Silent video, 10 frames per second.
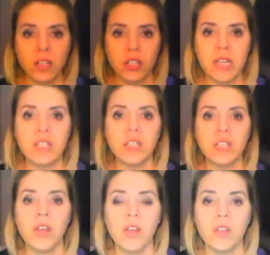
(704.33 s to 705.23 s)
sheet
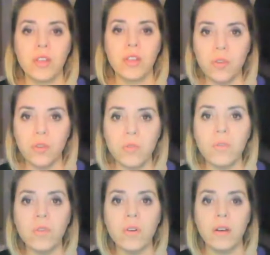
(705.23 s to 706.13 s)

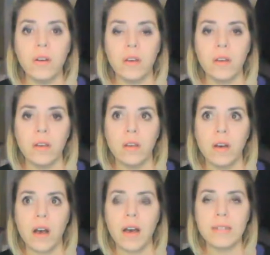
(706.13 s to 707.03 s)
you
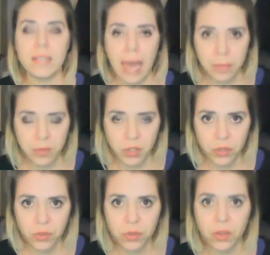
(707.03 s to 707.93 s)
adapt
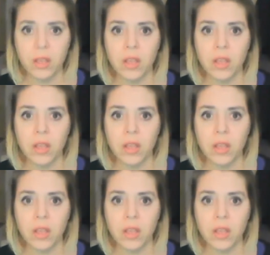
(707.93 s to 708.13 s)
to,